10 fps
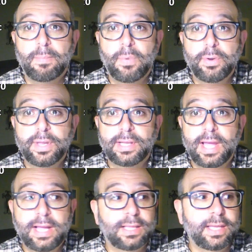more than
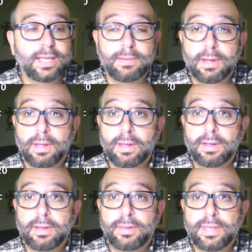likely
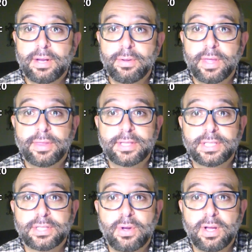the year that this
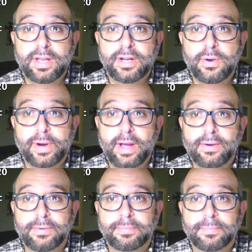is all going to go down.